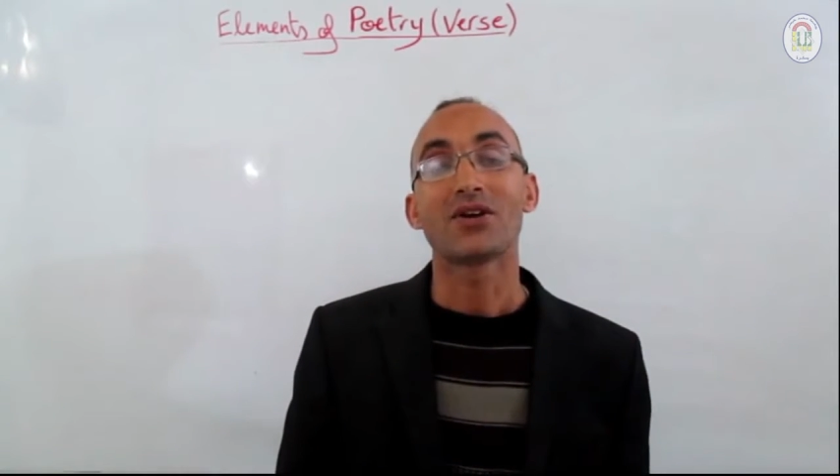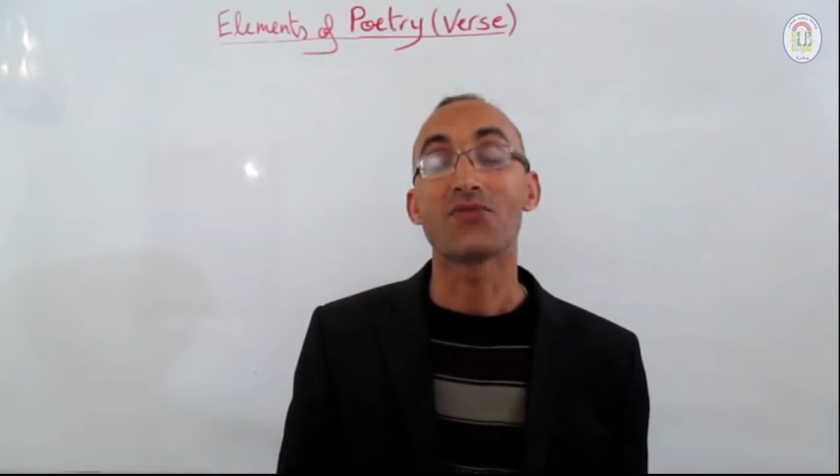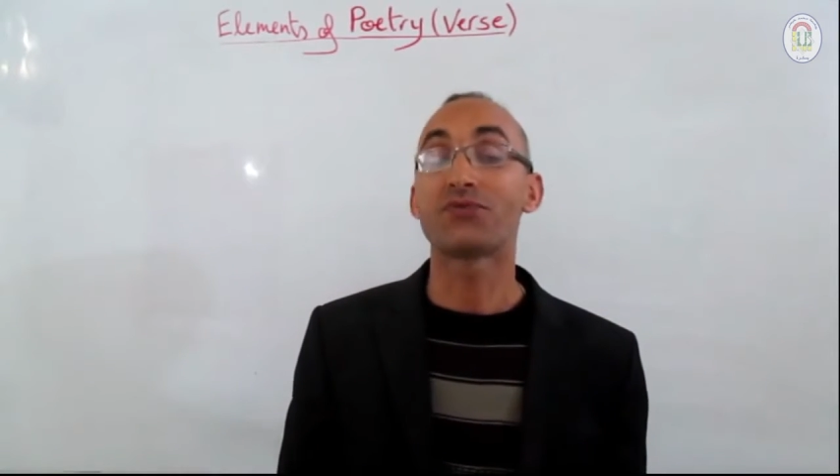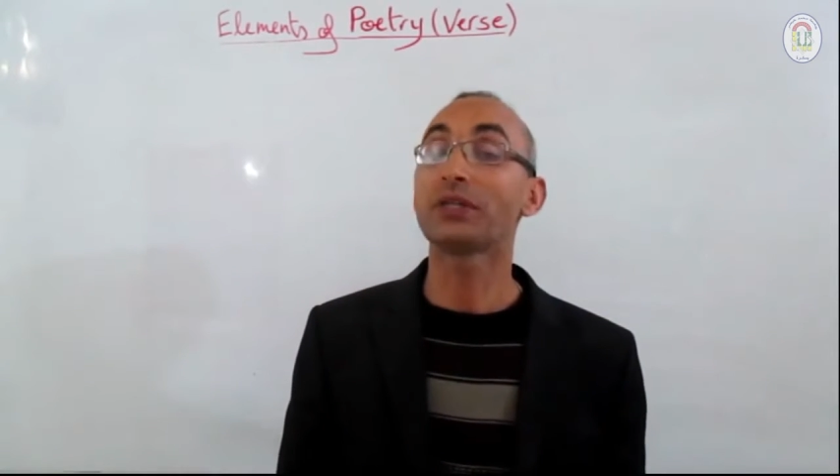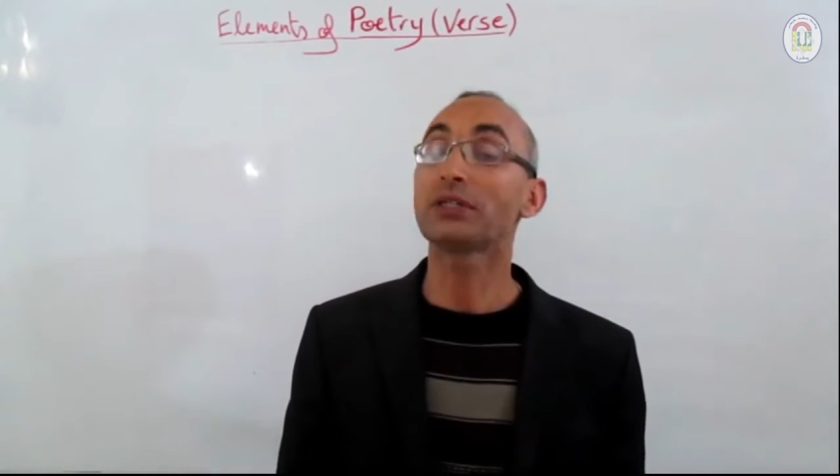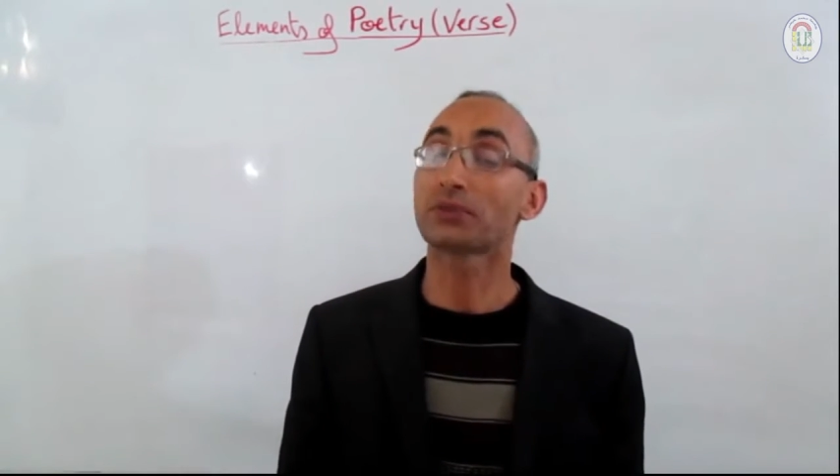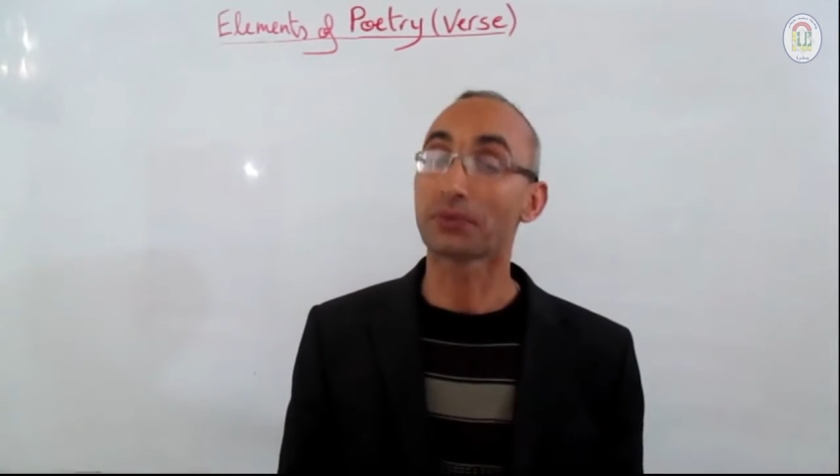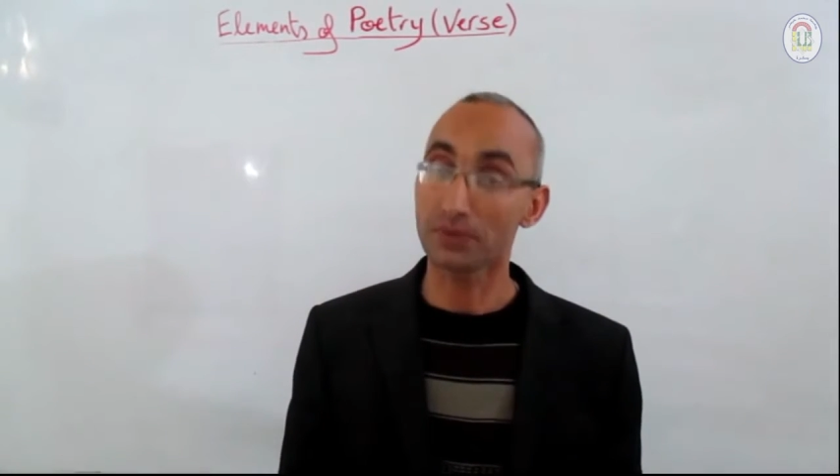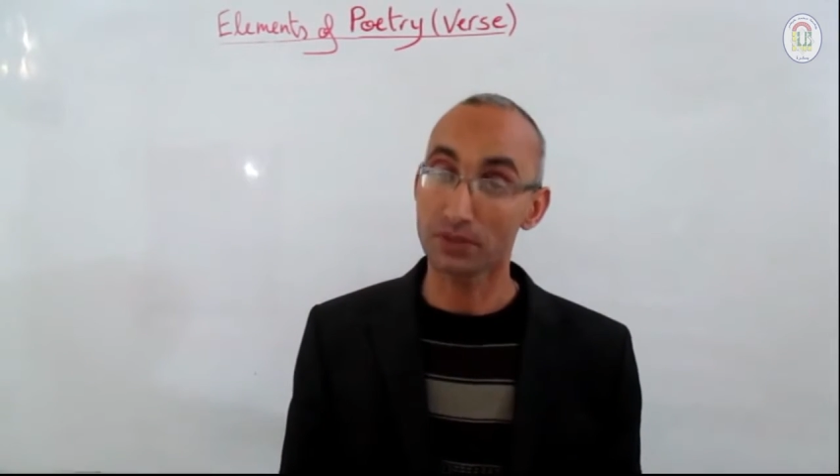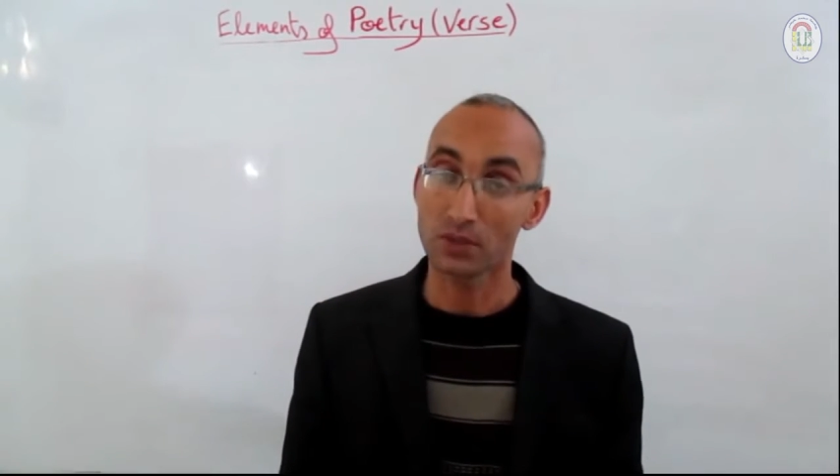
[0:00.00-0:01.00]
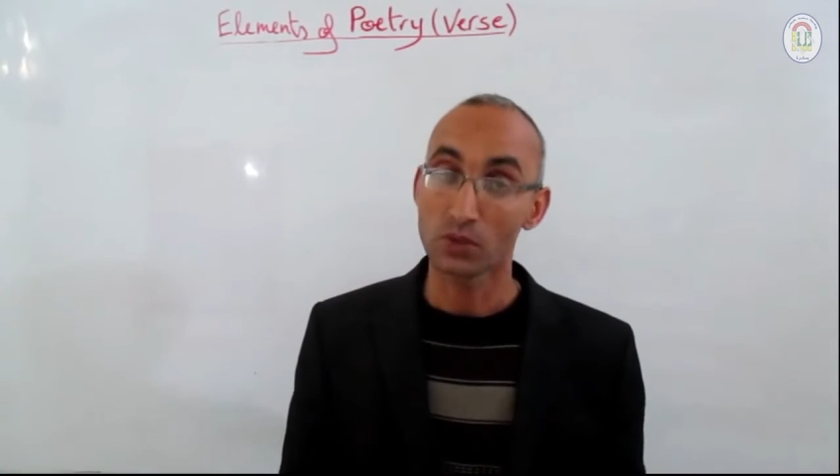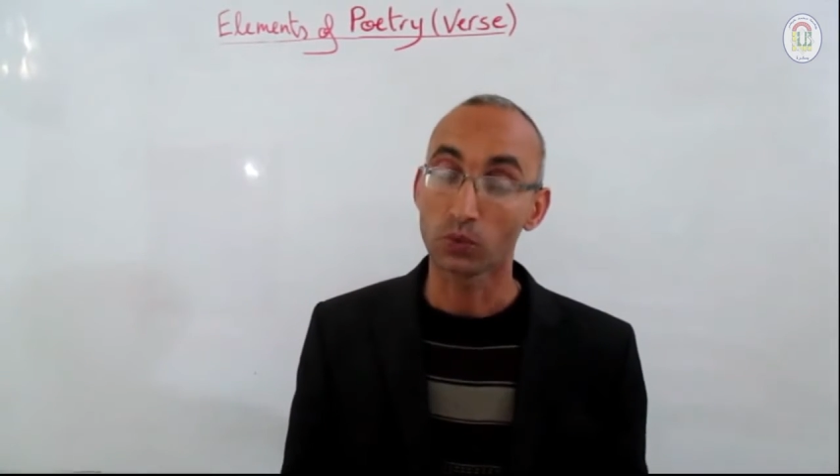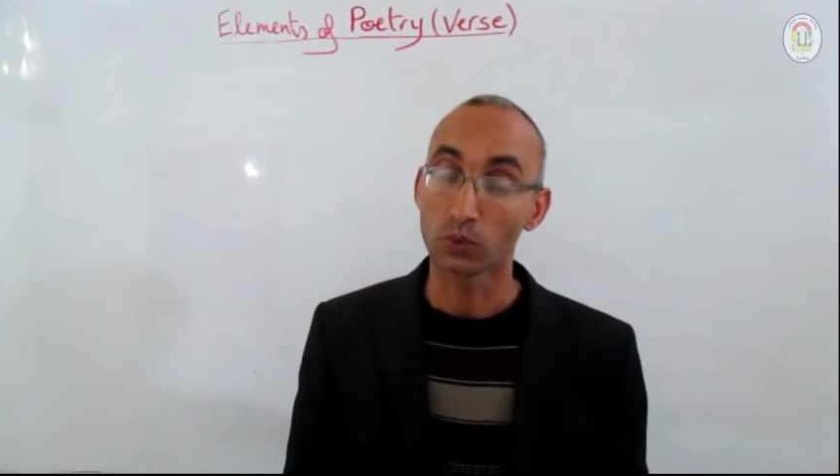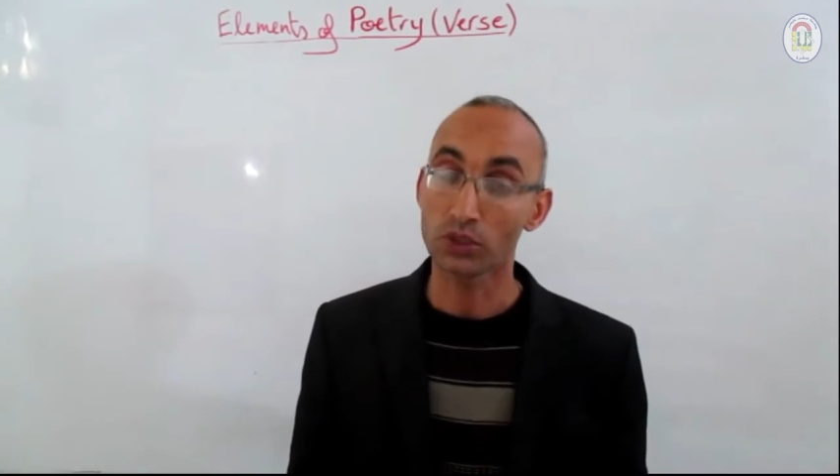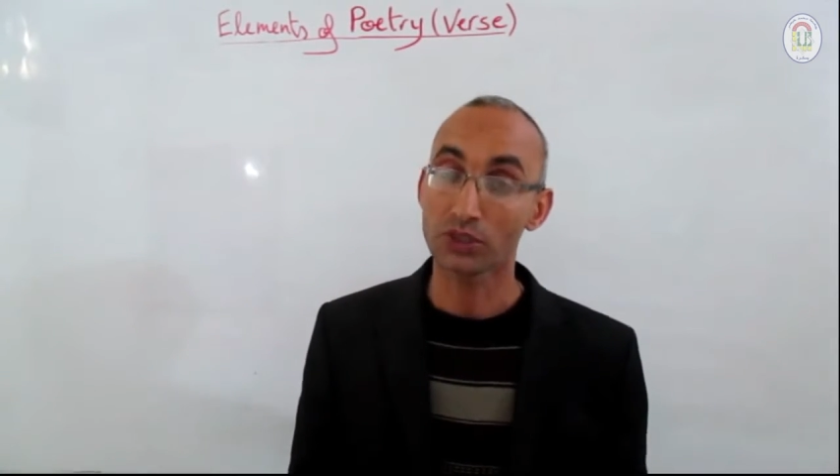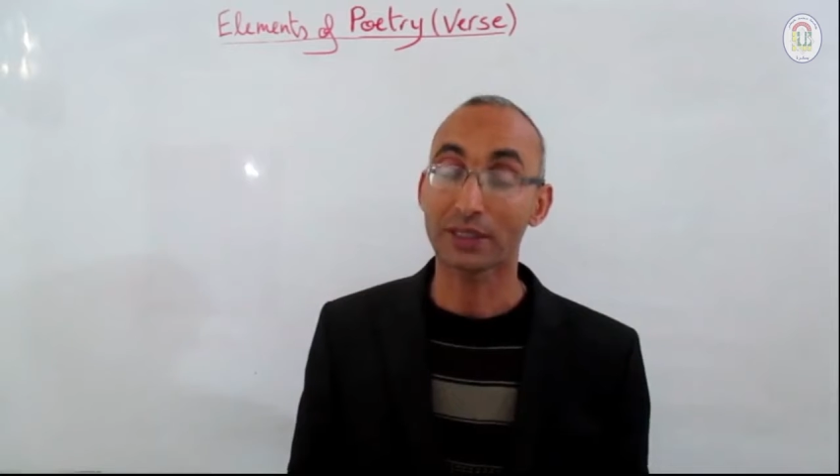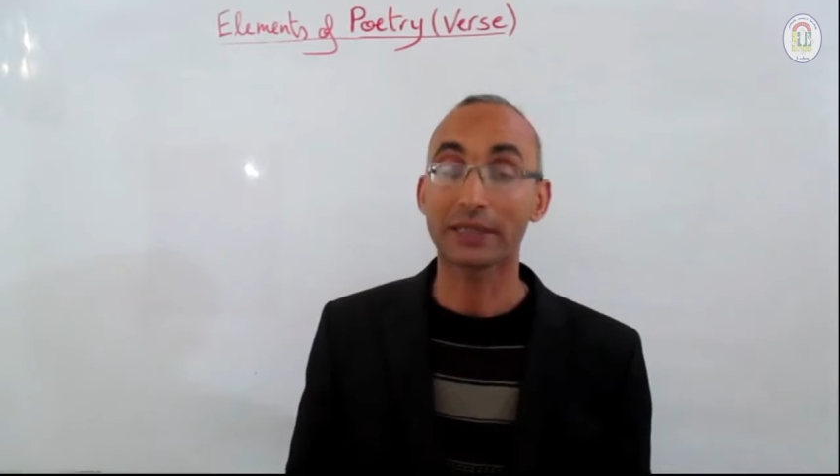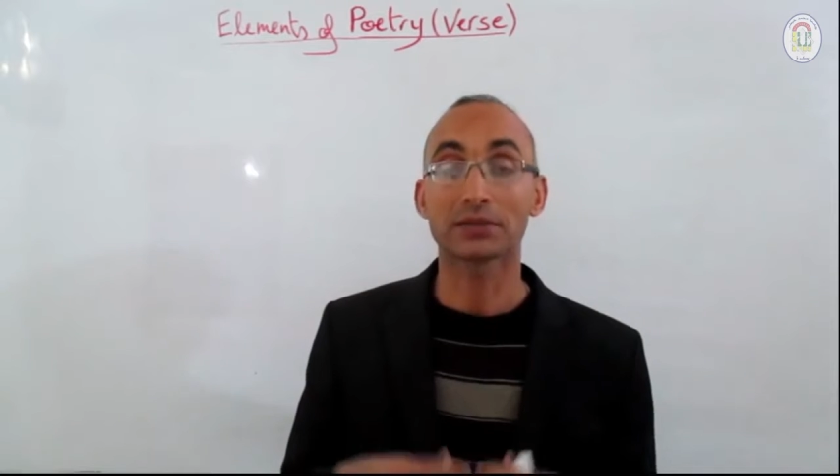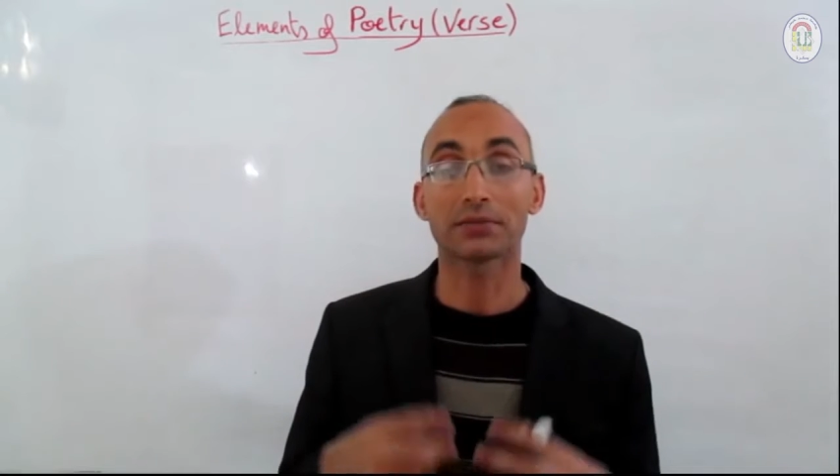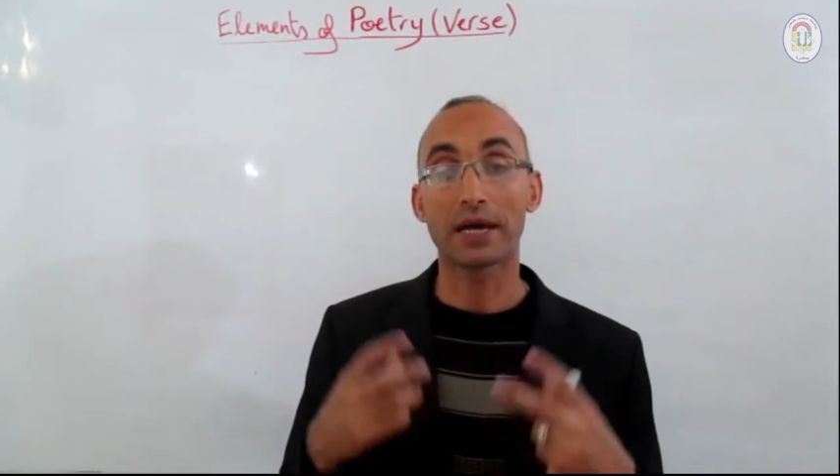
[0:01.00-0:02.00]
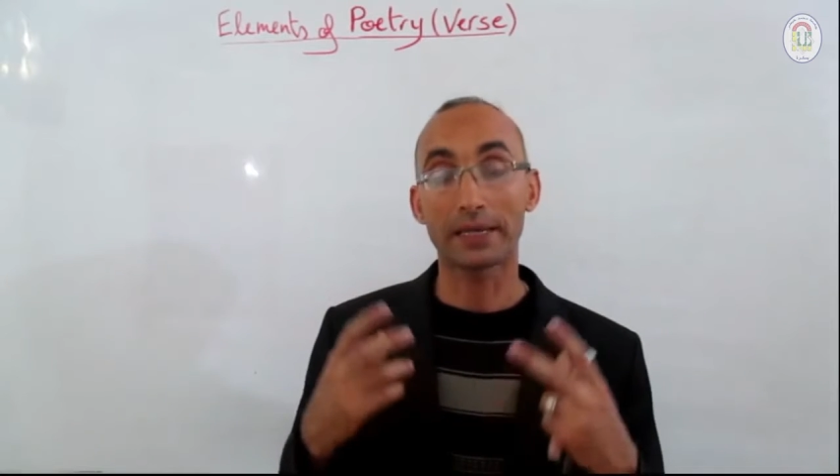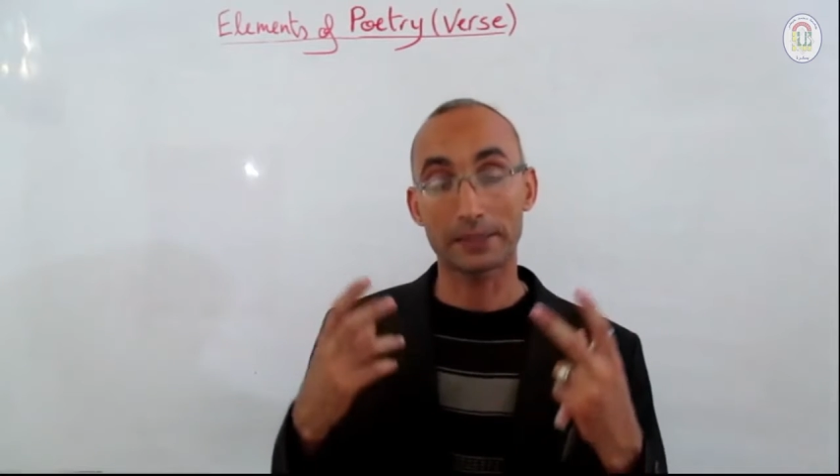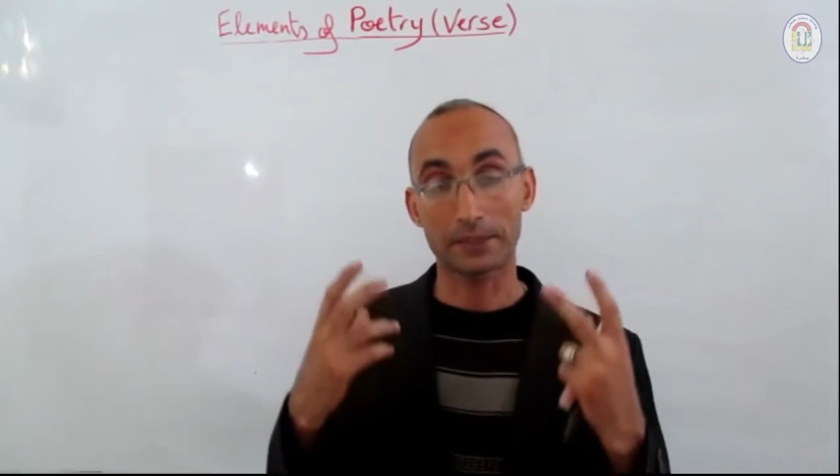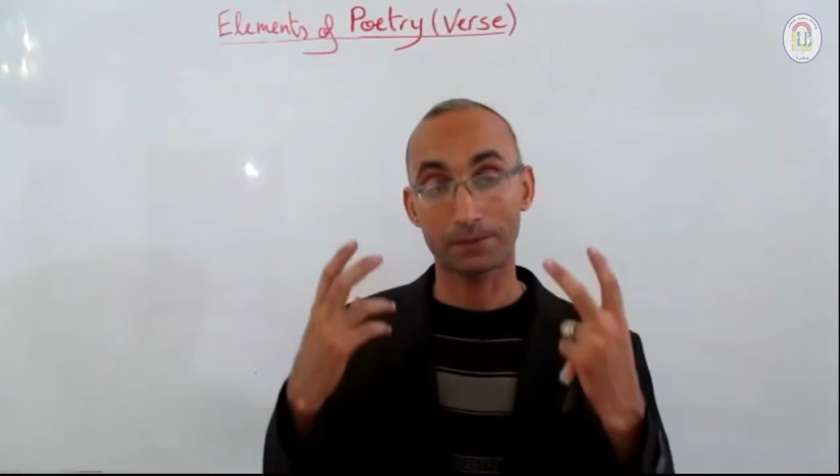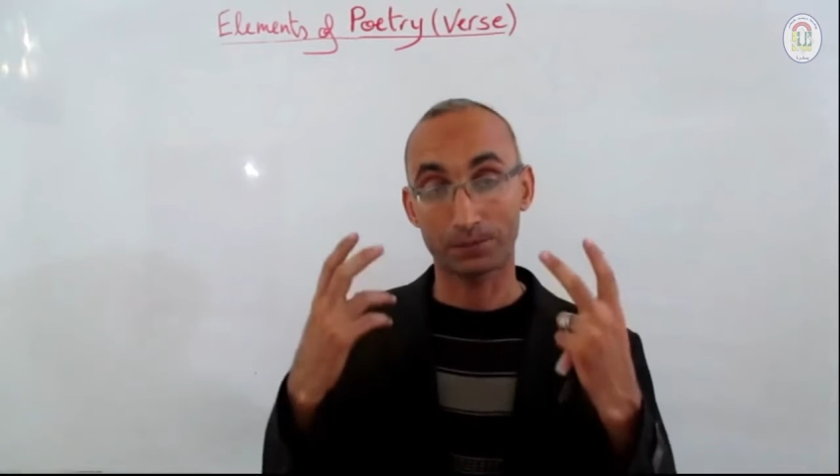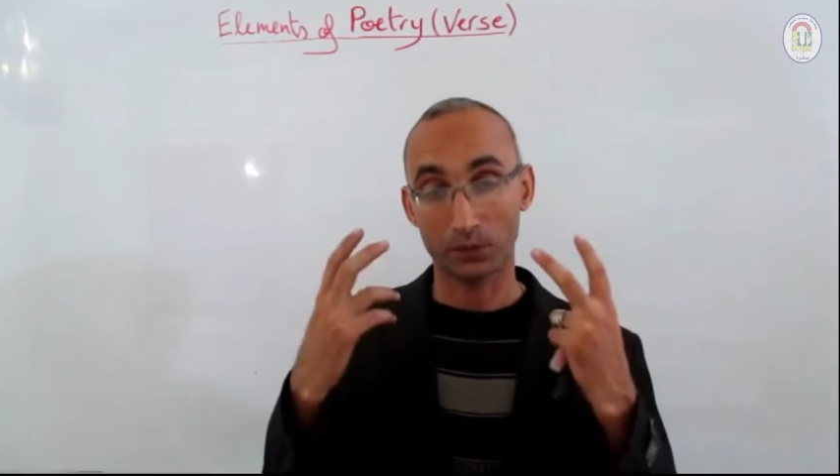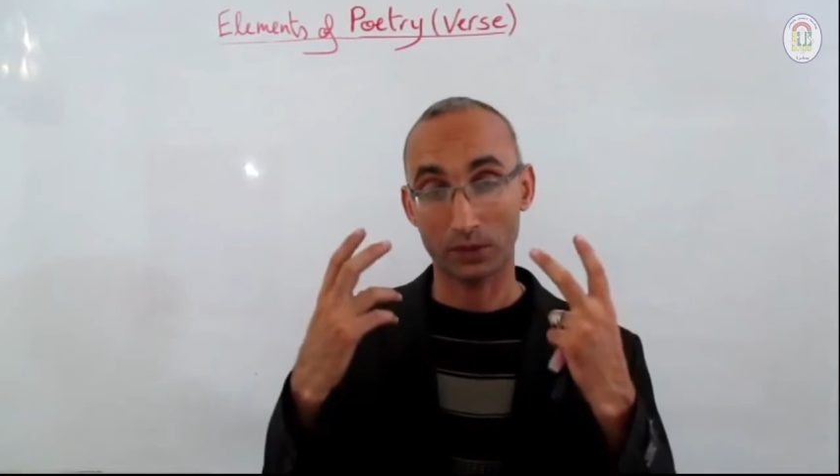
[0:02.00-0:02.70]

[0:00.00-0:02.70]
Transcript: features which characterize